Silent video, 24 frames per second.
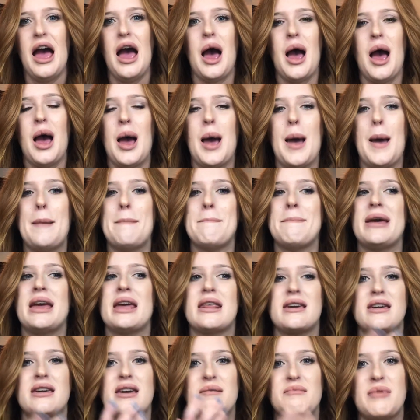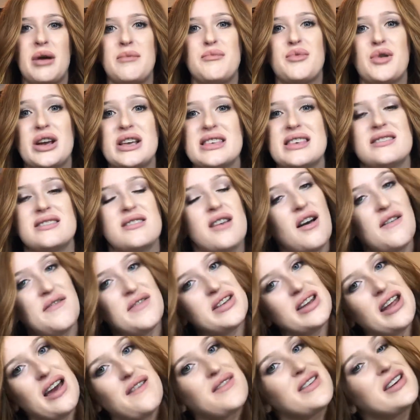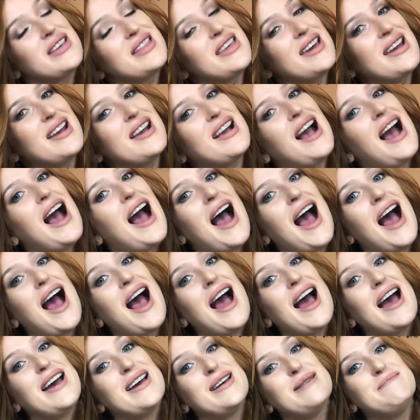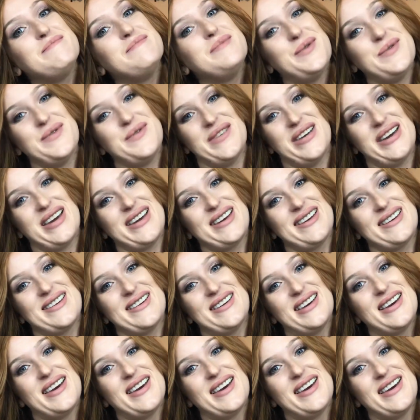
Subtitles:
and I get my braces off and everything, I'm moving,